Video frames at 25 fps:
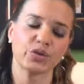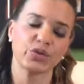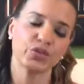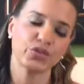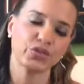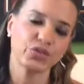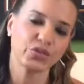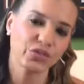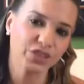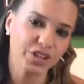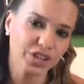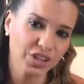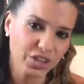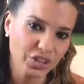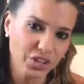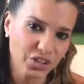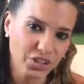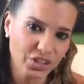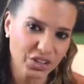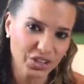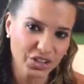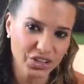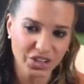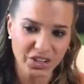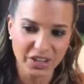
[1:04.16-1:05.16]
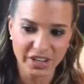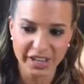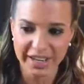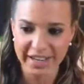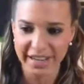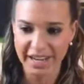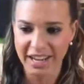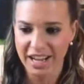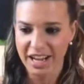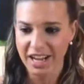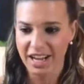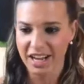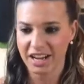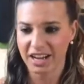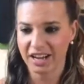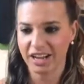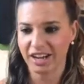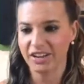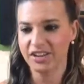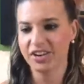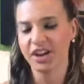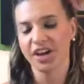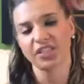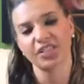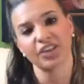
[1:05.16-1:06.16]
don't feel good.
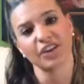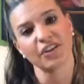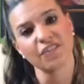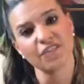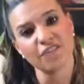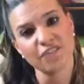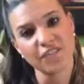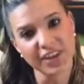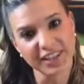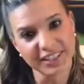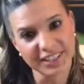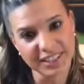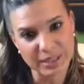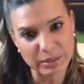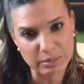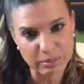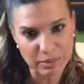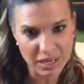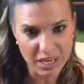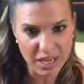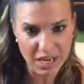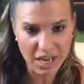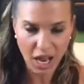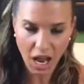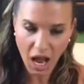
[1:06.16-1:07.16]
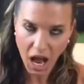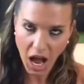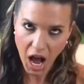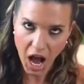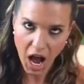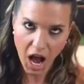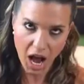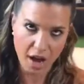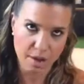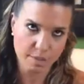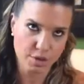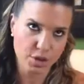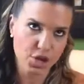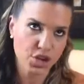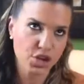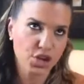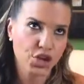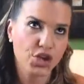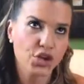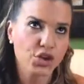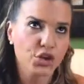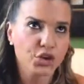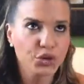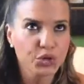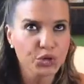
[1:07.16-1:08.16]
Nothing fits me. I'm
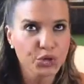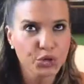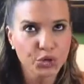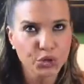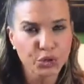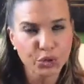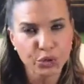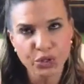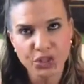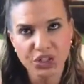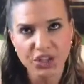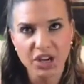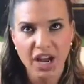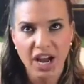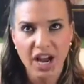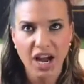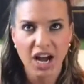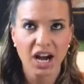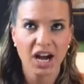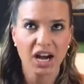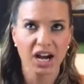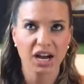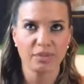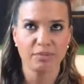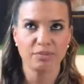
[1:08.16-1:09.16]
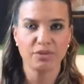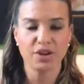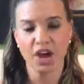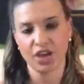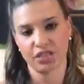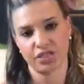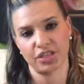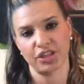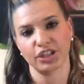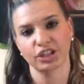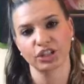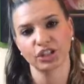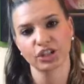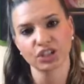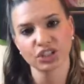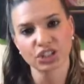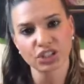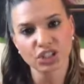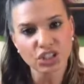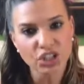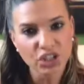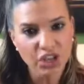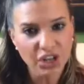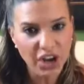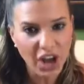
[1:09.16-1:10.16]
huge. Nothing
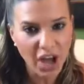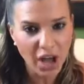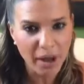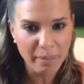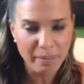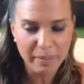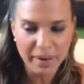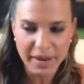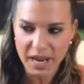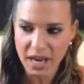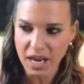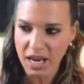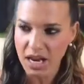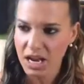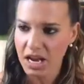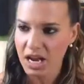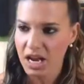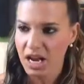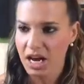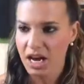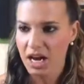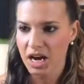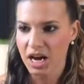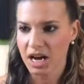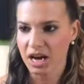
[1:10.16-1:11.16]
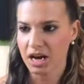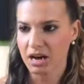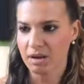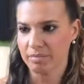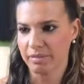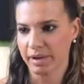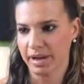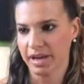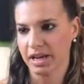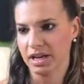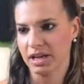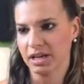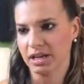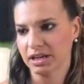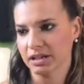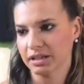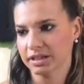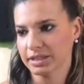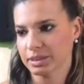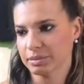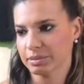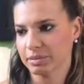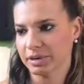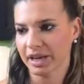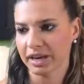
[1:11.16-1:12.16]
looks good on me. My
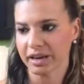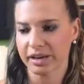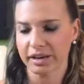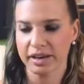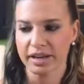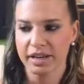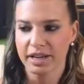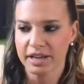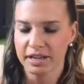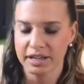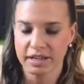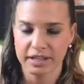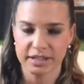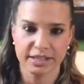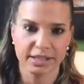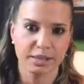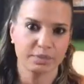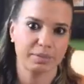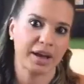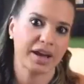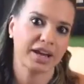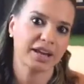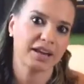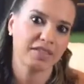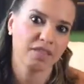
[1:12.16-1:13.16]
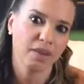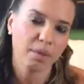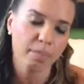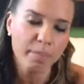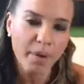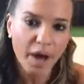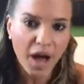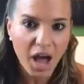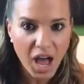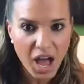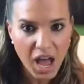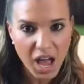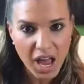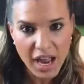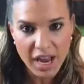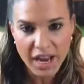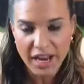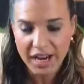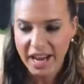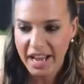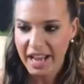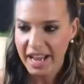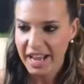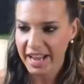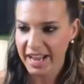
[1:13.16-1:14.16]
husband is a pain in the
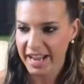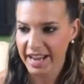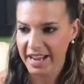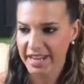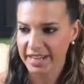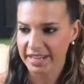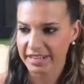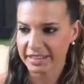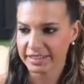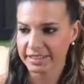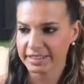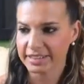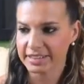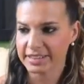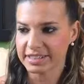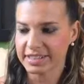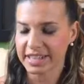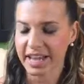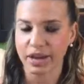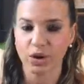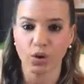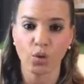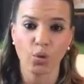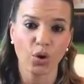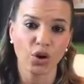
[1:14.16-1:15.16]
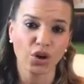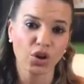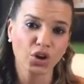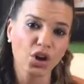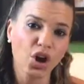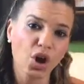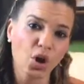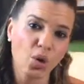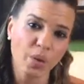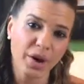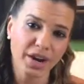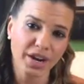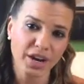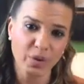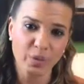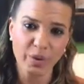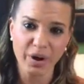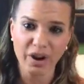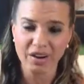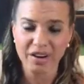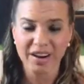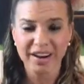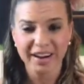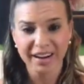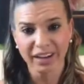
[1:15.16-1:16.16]
butt, and I don't want to go
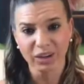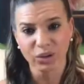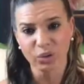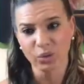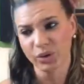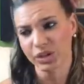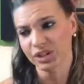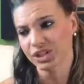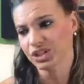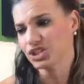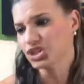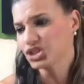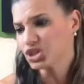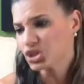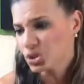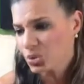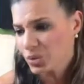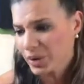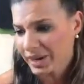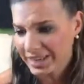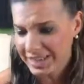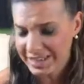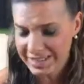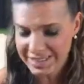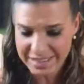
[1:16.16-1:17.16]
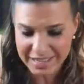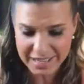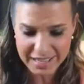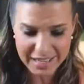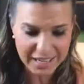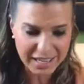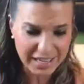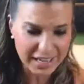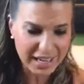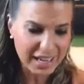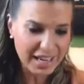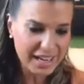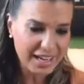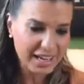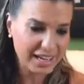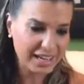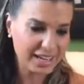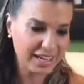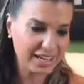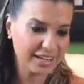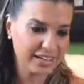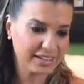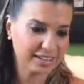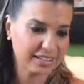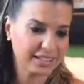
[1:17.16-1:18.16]
anywhere, and I don't want to do anything,
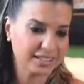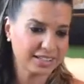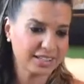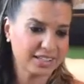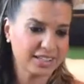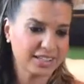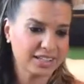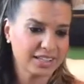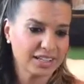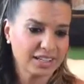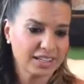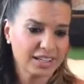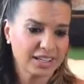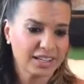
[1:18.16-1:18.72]
and